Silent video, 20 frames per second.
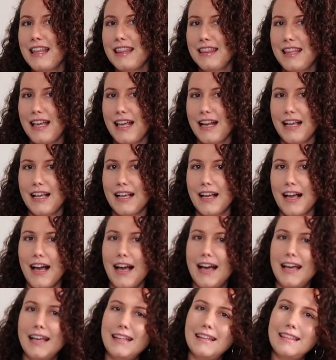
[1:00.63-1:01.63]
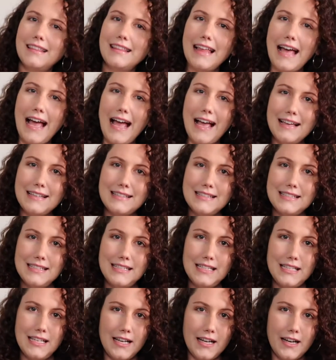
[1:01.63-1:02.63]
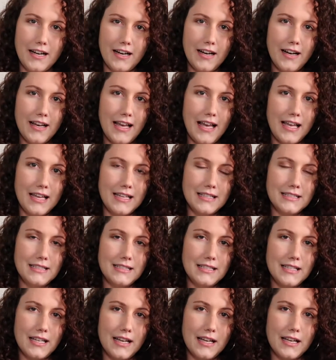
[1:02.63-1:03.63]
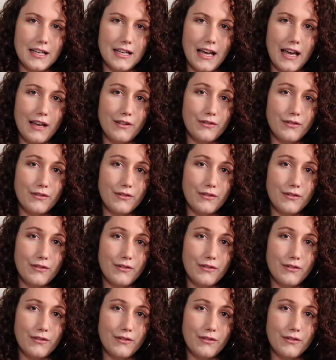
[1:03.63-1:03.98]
that I got last year, and I